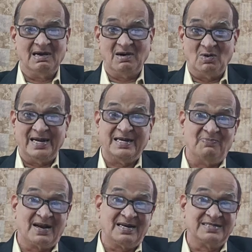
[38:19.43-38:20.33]
Uh, one
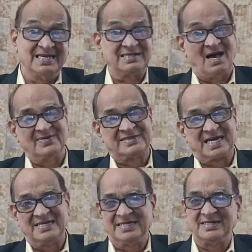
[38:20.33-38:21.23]
difference is
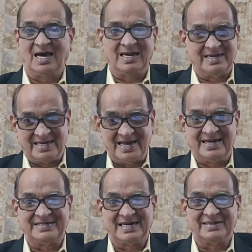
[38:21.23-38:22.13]
Savitri Jindal
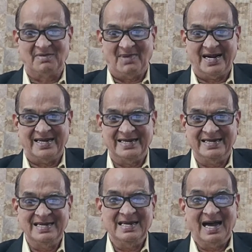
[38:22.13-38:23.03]
inherited the
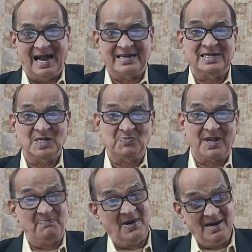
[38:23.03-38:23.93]
money and these
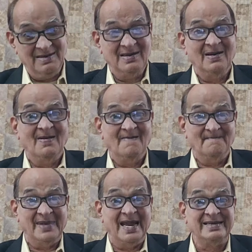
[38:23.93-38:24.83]
people
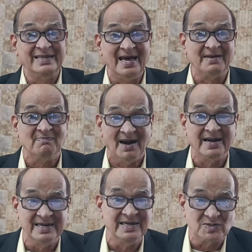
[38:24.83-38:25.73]
made their
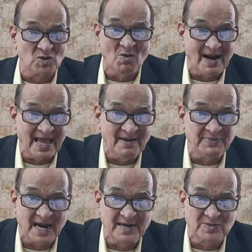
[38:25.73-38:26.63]
money. So what I
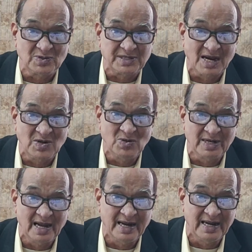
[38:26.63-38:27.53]
am trying to tell
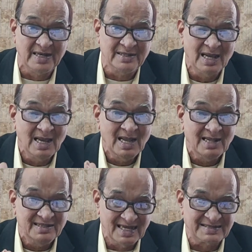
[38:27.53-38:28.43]
you here is,
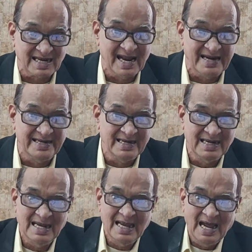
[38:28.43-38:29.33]
this
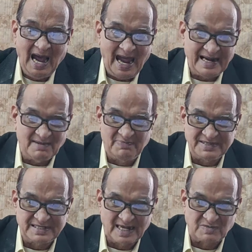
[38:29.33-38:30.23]
lady had a
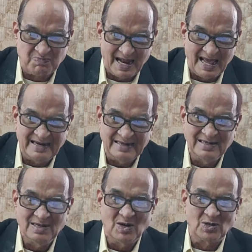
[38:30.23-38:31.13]
business plan,
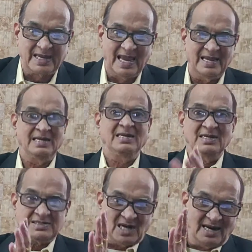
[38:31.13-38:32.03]
okay,
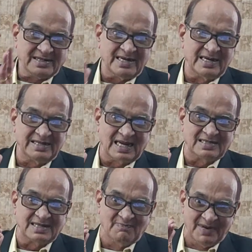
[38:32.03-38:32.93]
started it
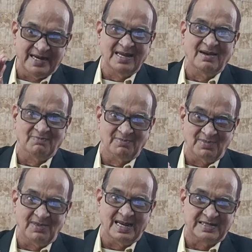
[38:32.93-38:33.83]
as a
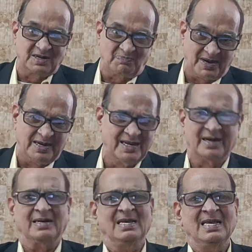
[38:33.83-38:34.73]
medium
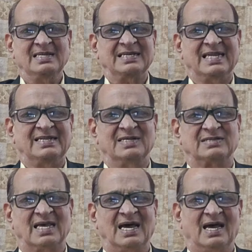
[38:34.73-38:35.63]
entrepreneur. See
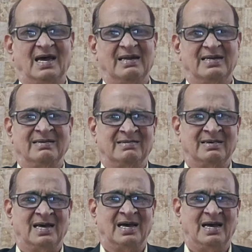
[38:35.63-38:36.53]
this uh,
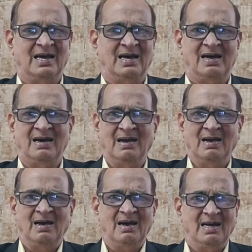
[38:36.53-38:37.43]
in, uh,
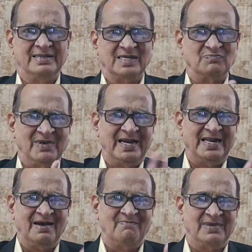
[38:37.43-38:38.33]
uh this
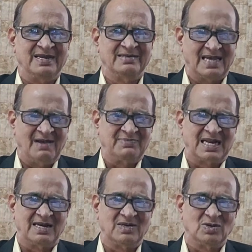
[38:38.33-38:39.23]
medium means I am
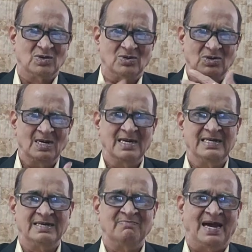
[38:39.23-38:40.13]
telling you,
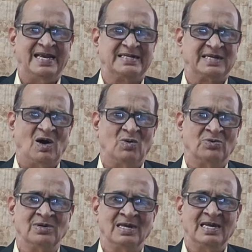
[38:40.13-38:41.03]
in my
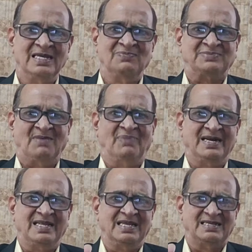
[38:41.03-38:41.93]
town, if
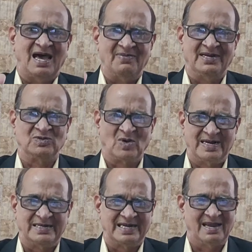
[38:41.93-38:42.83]
somebody is having
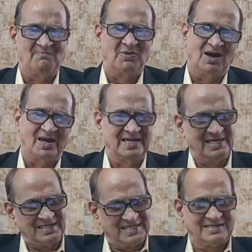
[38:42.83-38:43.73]
20
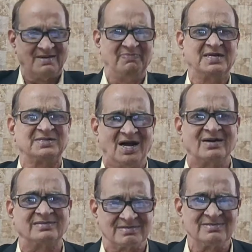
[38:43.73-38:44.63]
employees, he's a big
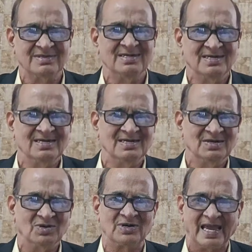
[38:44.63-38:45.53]
shot,
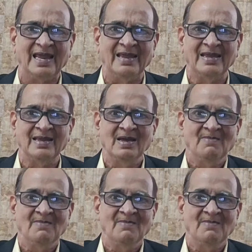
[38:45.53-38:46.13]
okay.